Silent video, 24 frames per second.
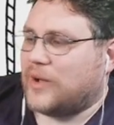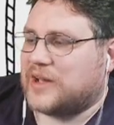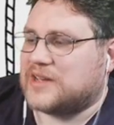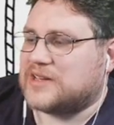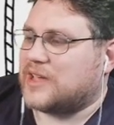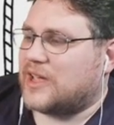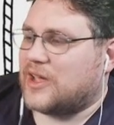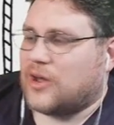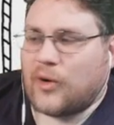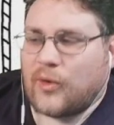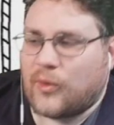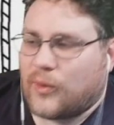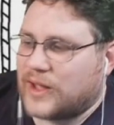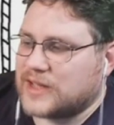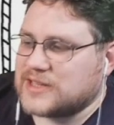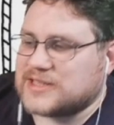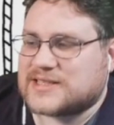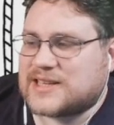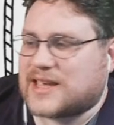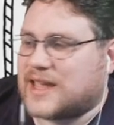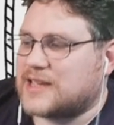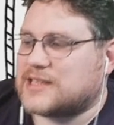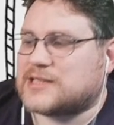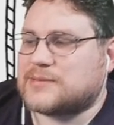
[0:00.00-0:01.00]
It always
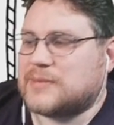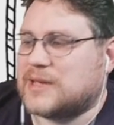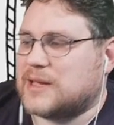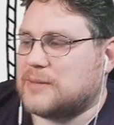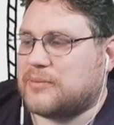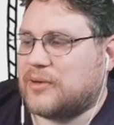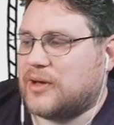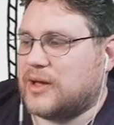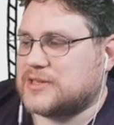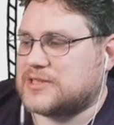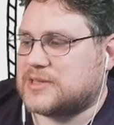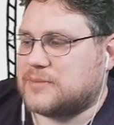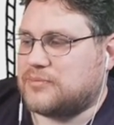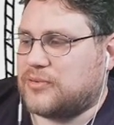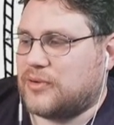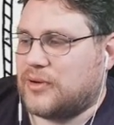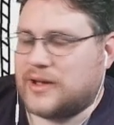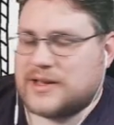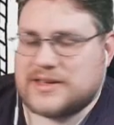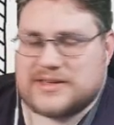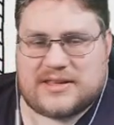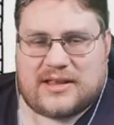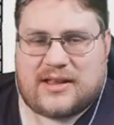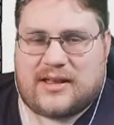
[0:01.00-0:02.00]
takes me by
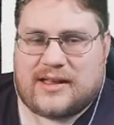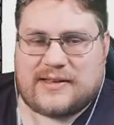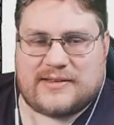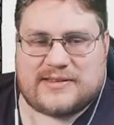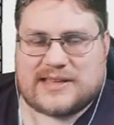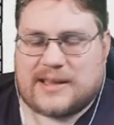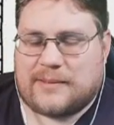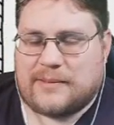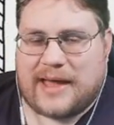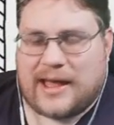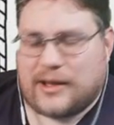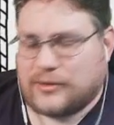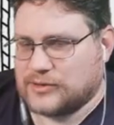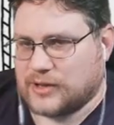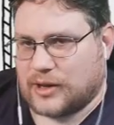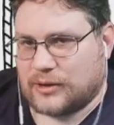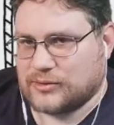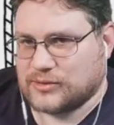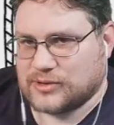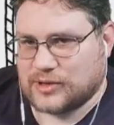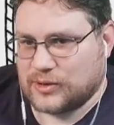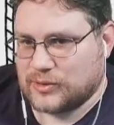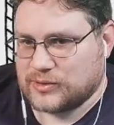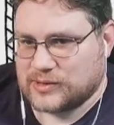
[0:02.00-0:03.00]
surprise that I somehow
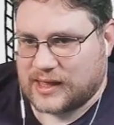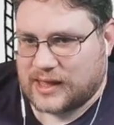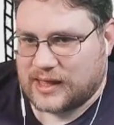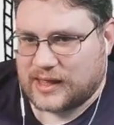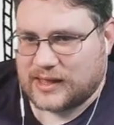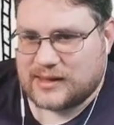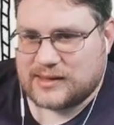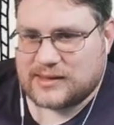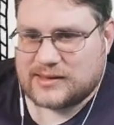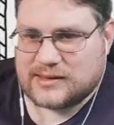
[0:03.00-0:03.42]
don't do that.